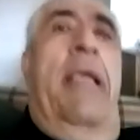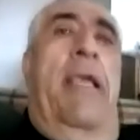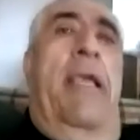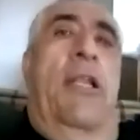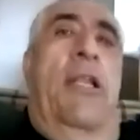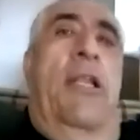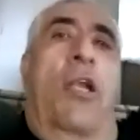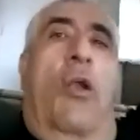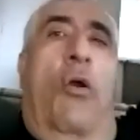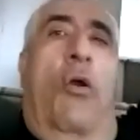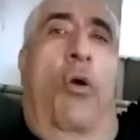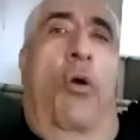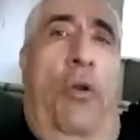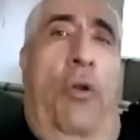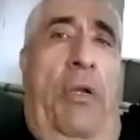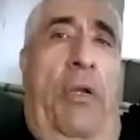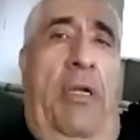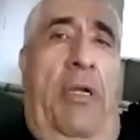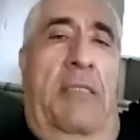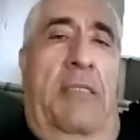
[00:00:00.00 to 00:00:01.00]
In the
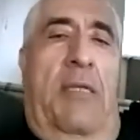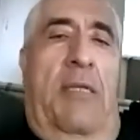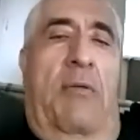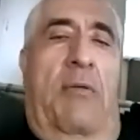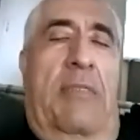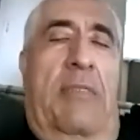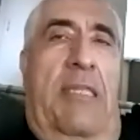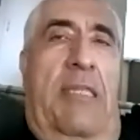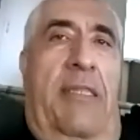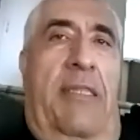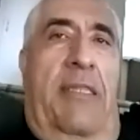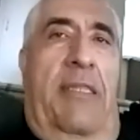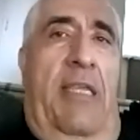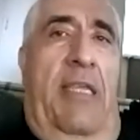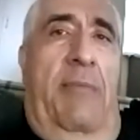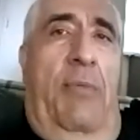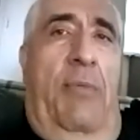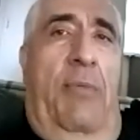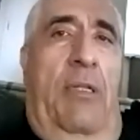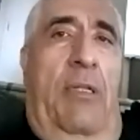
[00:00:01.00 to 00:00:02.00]
corner, there was a
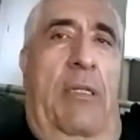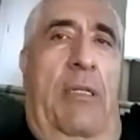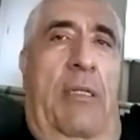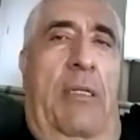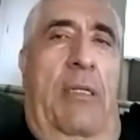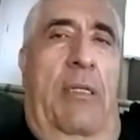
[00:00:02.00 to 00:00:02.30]
table,